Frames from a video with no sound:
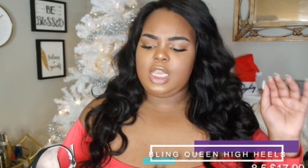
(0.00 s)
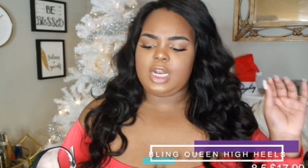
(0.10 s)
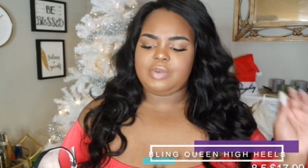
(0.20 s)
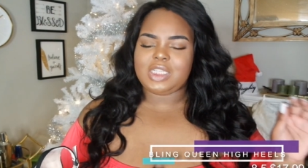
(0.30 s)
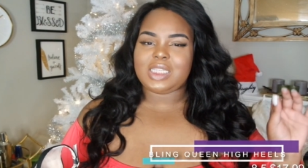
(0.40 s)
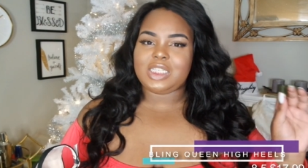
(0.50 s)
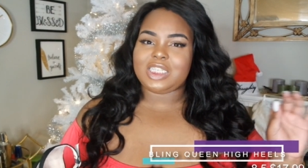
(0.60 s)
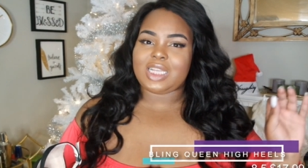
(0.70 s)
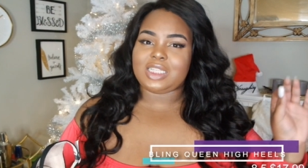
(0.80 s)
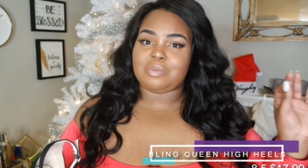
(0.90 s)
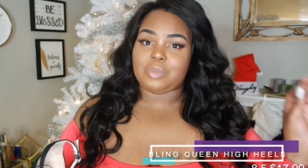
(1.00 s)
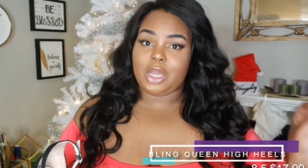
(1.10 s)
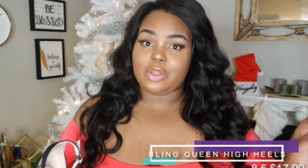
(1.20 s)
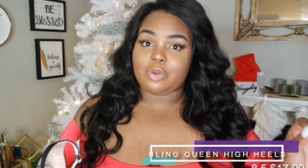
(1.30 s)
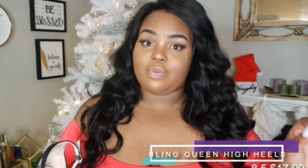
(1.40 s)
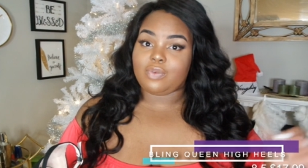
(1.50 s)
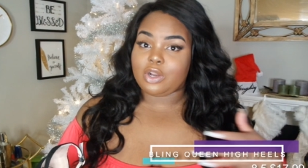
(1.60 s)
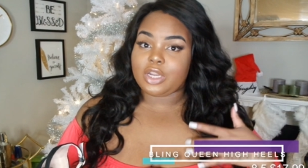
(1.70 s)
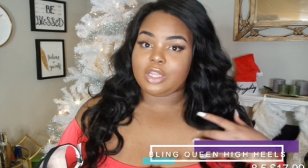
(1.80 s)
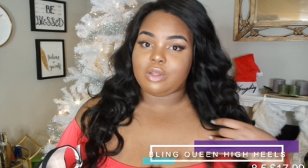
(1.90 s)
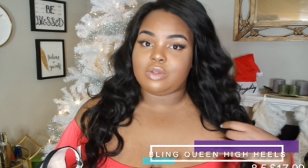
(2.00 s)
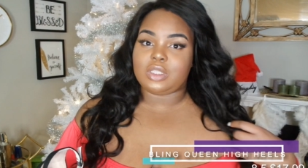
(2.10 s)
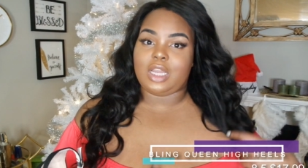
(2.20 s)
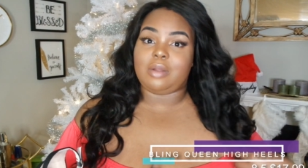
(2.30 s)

And I recently just got some other fur heels.